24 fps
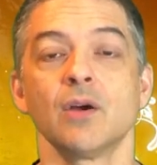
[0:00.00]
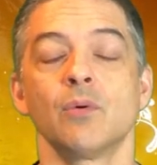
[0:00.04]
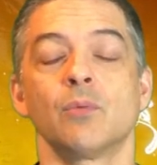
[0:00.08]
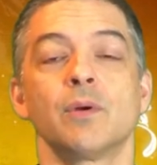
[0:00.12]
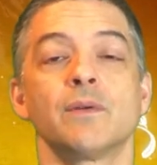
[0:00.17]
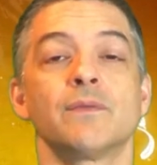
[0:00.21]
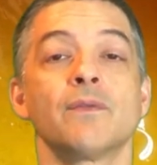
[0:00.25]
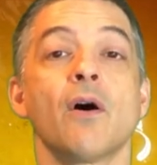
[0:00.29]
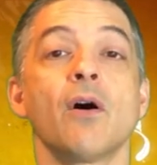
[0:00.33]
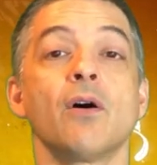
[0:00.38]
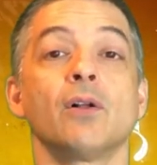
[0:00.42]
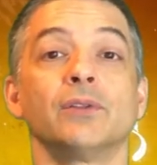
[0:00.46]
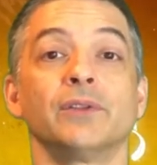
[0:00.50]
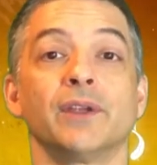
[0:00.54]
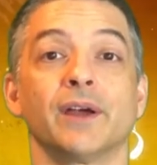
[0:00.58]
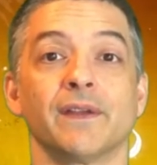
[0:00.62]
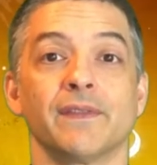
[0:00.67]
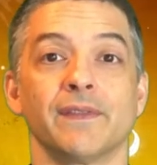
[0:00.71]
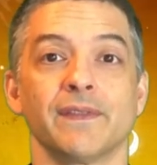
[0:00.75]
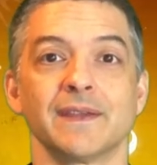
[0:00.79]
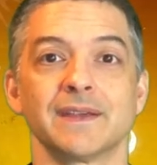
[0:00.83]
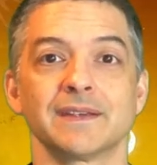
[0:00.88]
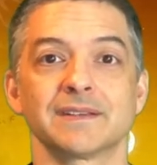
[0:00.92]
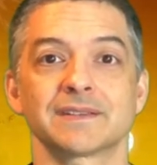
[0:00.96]
We've all
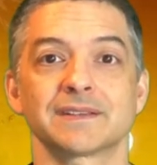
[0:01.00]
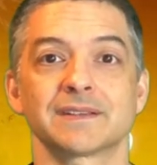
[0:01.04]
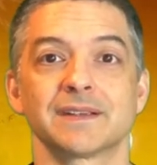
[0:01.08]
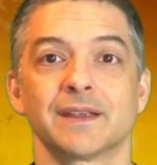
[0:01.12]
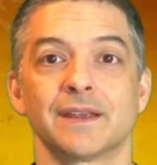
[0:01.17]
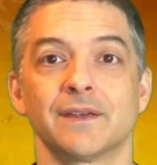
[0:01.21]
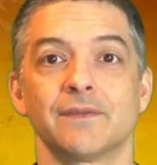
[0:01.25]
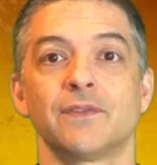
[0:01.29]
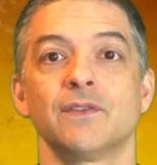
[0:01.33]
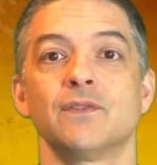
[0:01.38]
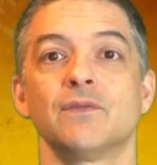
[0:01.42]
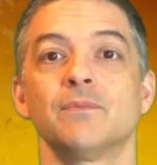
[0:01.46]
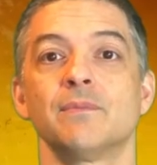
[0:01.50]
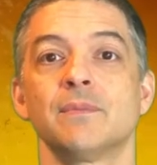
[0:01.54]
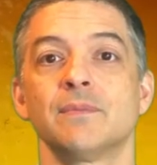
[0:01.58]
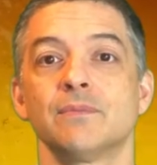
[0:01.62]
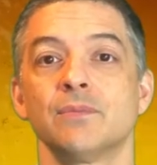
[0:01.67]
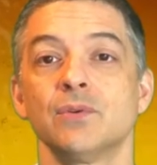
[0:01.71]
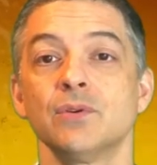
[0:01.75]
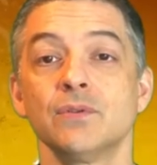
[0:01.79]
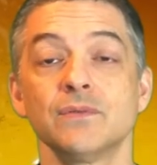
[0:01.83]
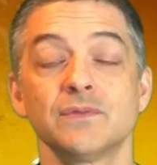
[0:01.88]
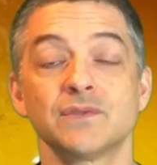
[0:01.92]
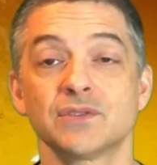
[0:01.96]
done this. If you
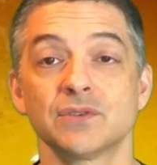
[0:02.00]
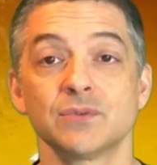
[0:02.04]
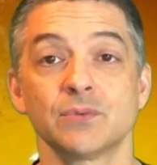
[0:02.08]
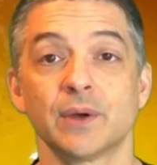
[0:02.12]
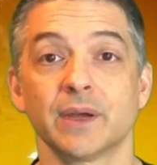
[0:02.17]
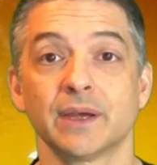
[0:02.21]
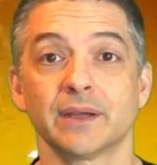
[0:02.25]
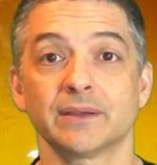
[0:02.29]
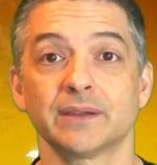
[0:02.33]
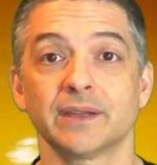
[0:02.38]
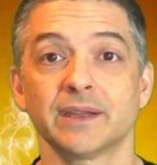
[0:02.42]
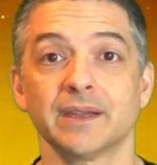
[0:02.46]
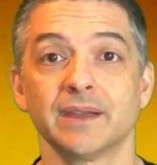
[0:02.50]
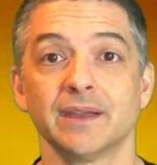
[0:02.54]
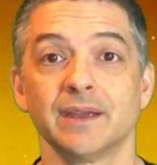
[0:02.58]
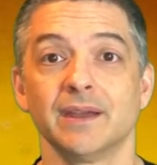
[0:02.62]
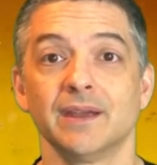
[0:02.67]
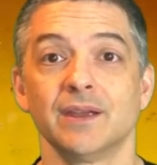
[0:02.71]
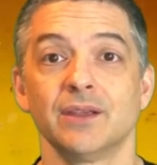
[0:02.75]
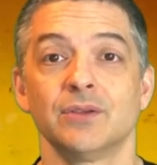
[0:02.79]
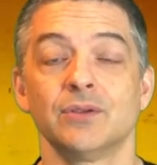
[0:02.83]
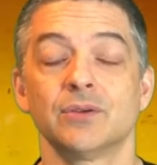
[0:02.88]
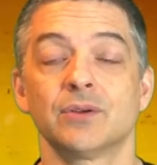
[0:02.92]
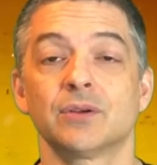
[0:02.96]
move too quickly,
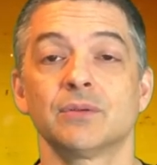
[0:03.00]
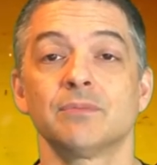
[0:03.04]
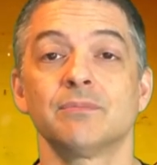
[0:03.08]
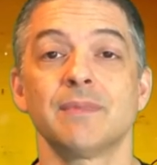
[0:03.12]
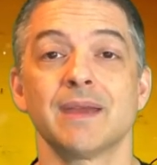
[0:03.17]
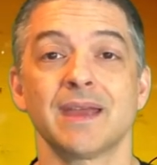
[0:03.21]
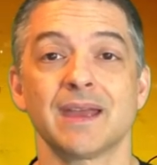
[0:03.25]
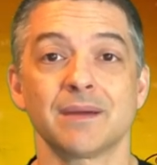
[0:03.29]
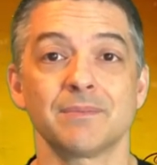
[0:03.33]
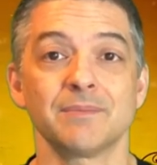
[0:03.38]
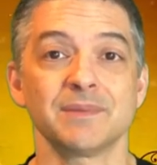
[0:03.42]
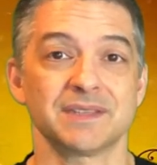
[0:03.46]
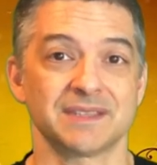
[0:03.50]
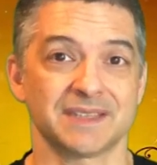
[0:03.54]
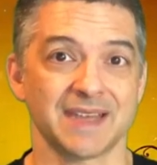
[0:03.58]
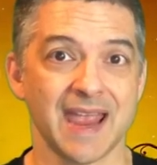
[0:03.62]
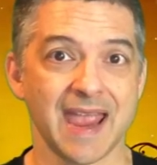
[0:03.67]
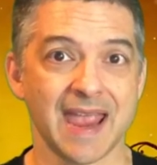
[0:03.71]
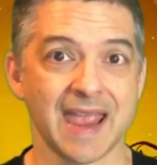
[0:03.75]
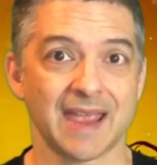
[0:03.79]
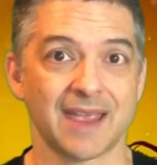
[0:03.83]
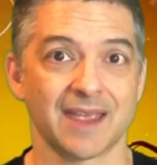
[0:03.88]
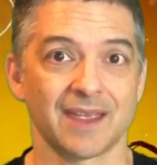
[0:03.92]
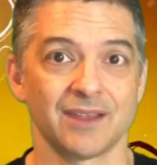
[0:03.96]
you could make a
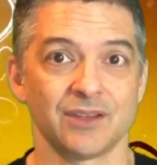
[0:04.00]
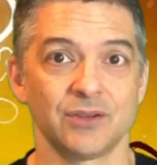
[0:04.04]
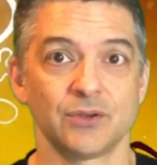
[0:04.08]
mistake.